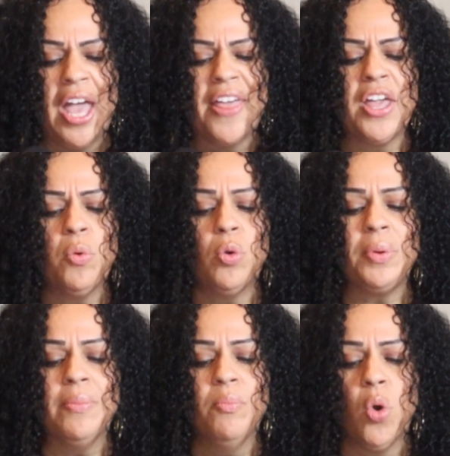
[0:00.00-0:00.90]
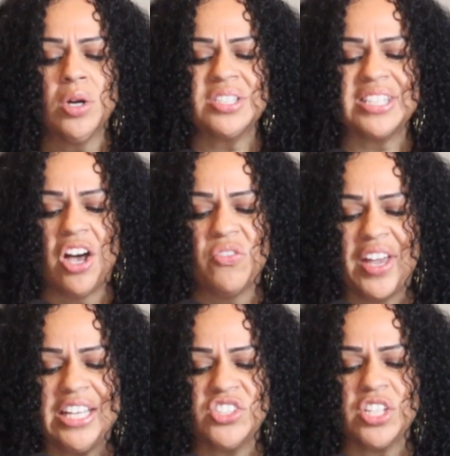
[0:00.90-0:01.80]
There will be more
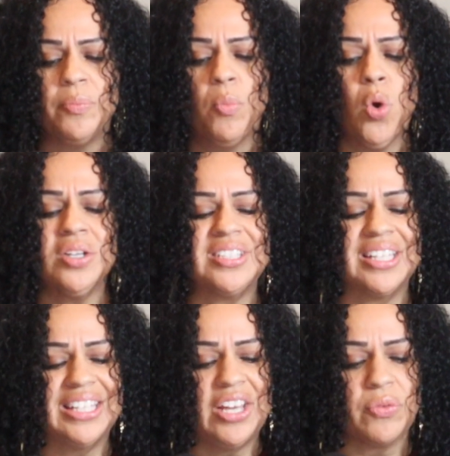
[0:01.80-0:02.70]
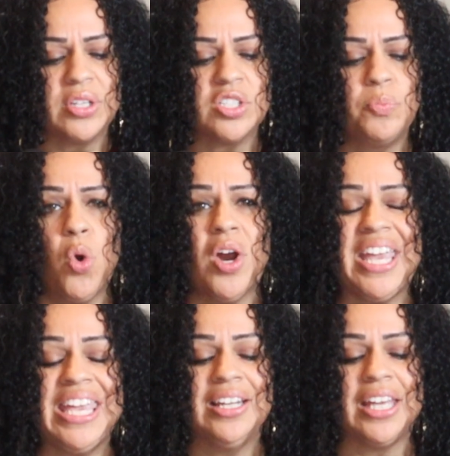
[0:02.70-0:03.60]
salvation, more deliverance, more
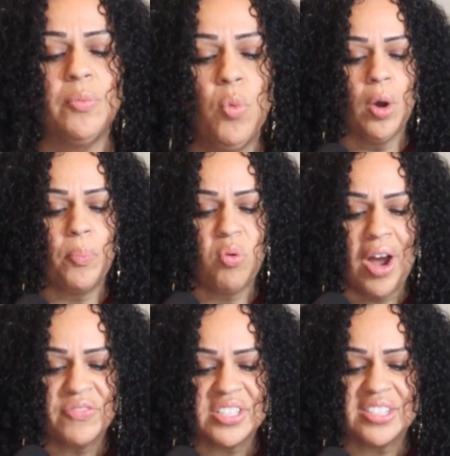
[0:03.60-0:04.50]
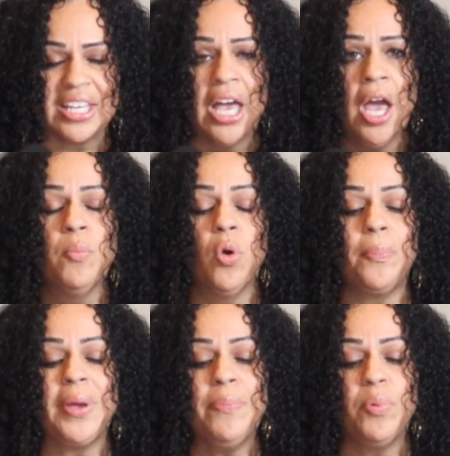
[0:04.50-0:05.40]
healing, prophecy, more
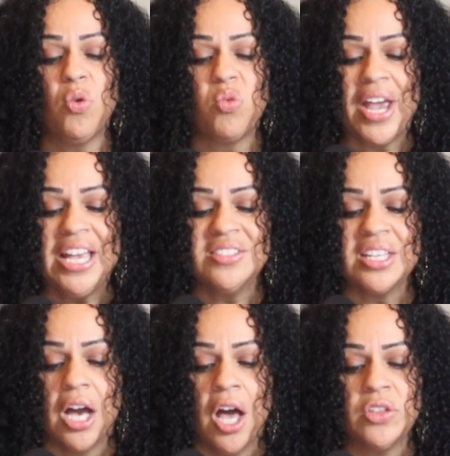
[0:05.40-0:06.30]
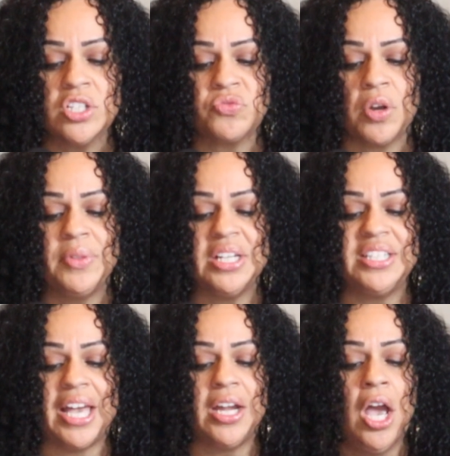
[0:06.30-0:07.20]
people raising others from the
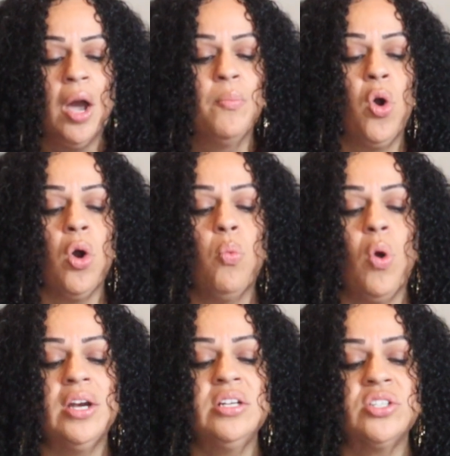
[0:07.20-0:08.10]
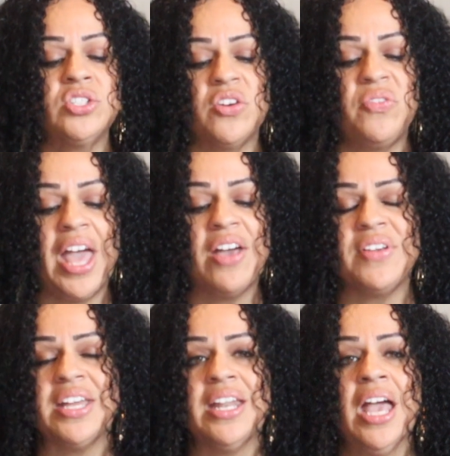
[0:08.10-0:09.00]
dead, more wonders of
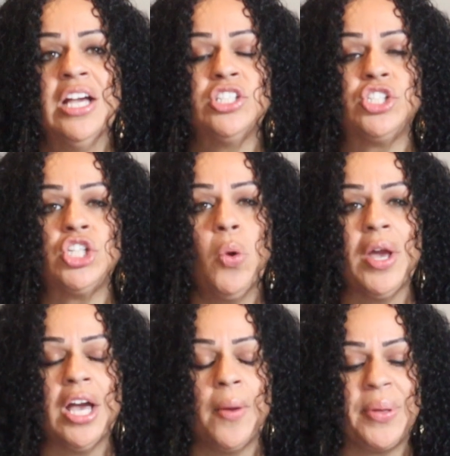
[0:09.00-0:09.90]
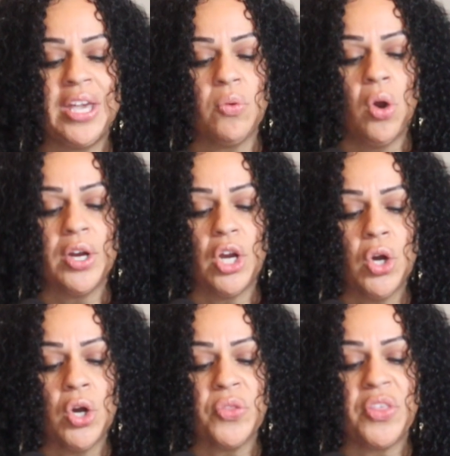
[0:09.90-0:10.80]
heaven showing up here on
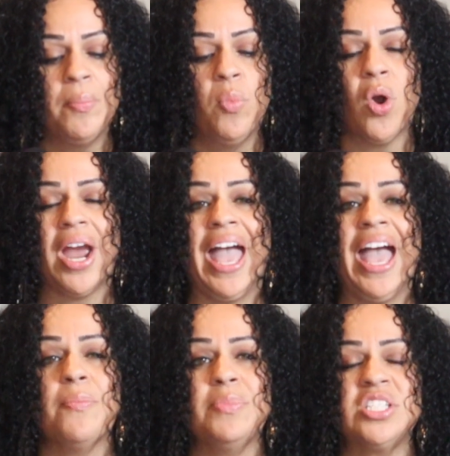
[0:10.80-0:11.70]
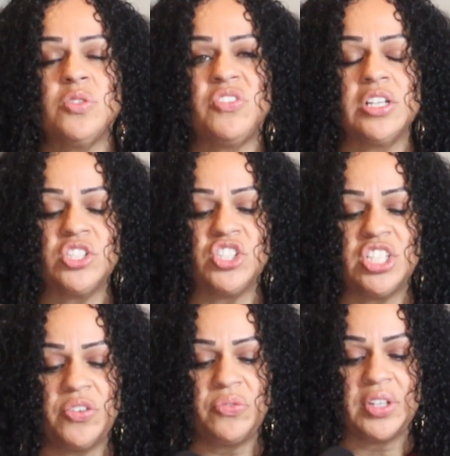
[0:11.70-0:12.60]
earth, and more atmosphere
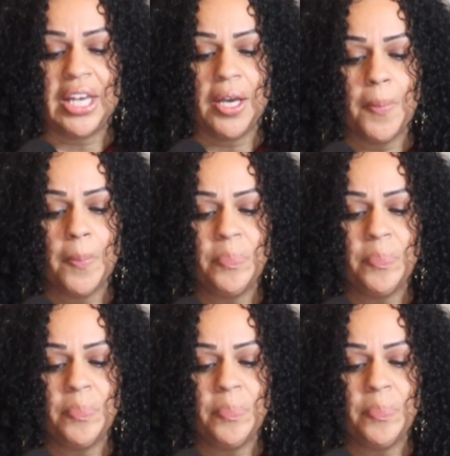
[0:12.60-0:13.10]
shifting.